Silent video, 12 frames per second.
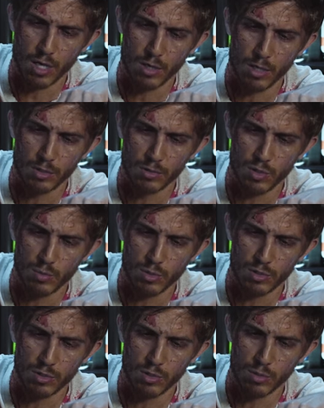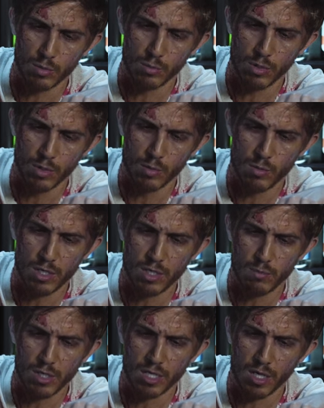not all gloom and doom. We
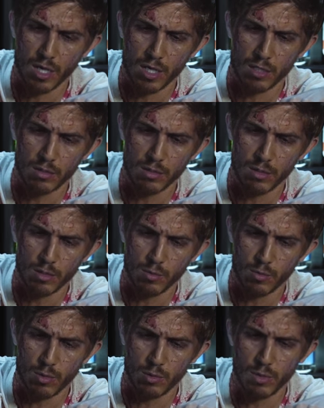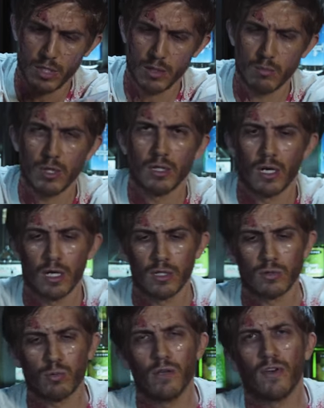can be kind, we can be
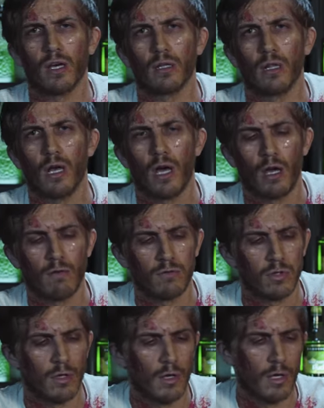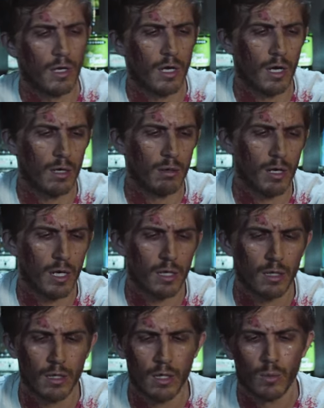nice, we've had lives. All
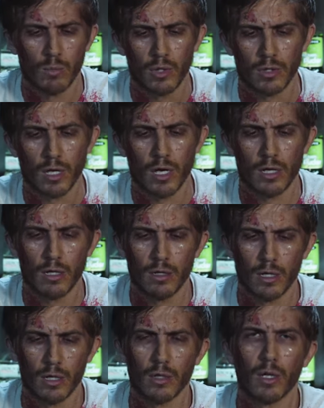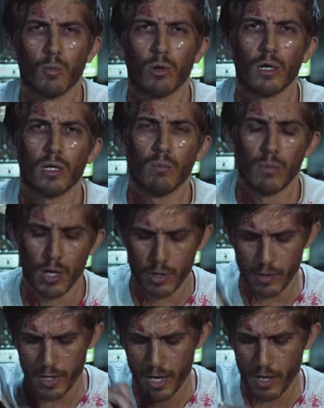right, put that in there and then we're gonna
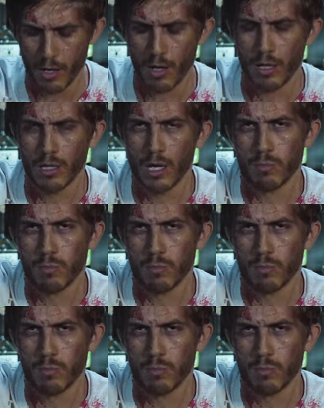muddle that all